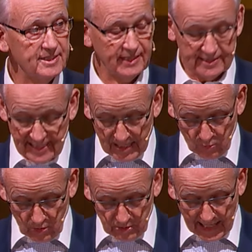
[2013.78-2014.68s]
6 8,
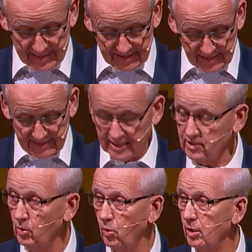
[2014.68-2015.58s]
where Isaiah
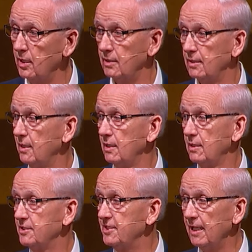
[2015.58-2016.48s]
says, Lord,
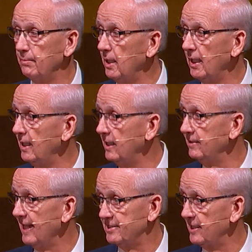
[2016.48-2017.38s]
send me.
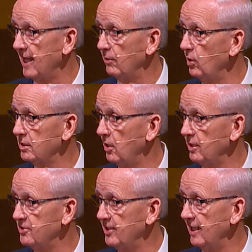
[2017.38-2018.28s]
And that's kind of what
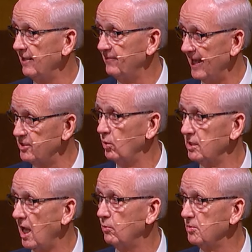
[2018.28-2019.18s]
Cody said. If that's what
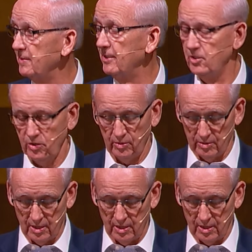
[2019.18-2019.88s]
God wants me to do,